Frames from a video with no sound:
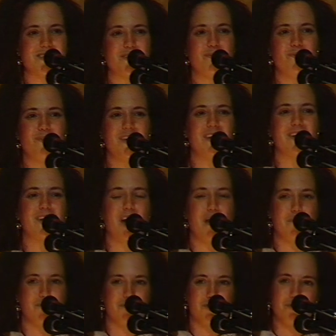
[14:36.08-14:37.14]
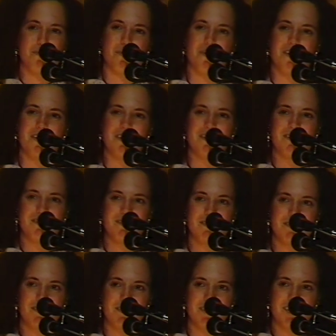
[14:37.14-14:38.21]
to feel comfortable
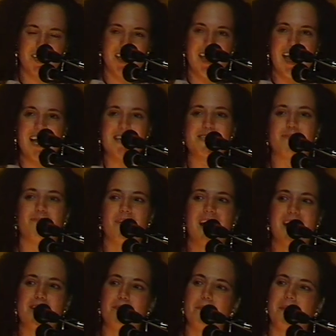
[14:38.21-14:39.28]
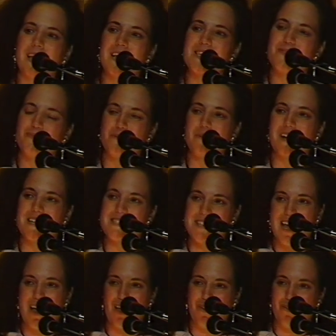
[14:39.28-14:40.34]
and to find a place for
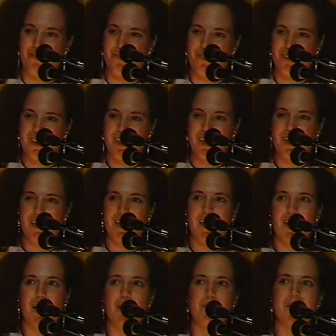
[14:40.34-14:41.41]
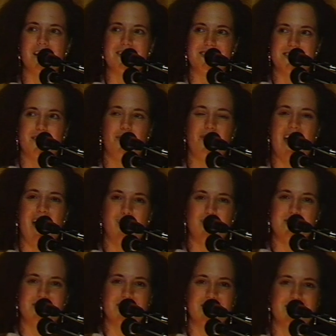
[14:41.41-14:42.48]
myself amidst
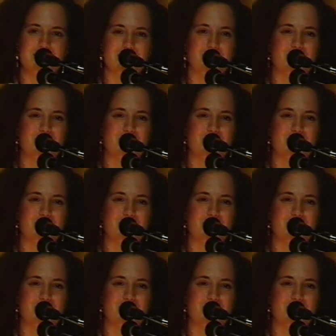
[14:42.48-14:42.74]
thousands of